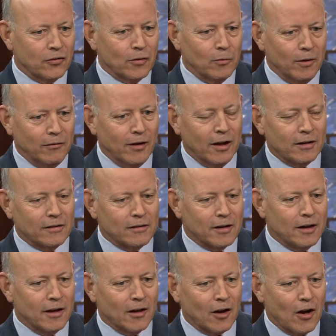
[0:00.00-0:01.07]
So we've got
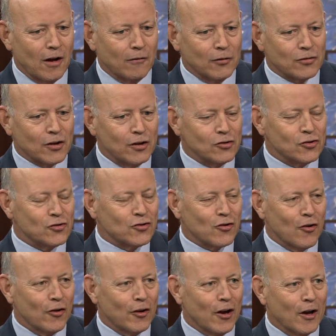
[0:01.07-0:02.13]
uh, conversations
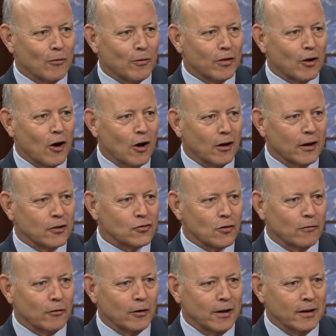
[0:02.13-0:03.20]
going on with colleagues
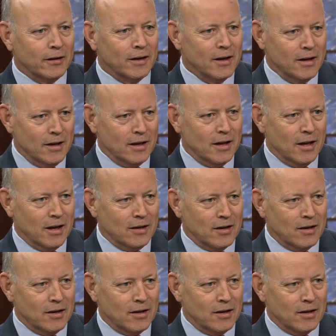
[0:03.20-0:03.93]
over in uh,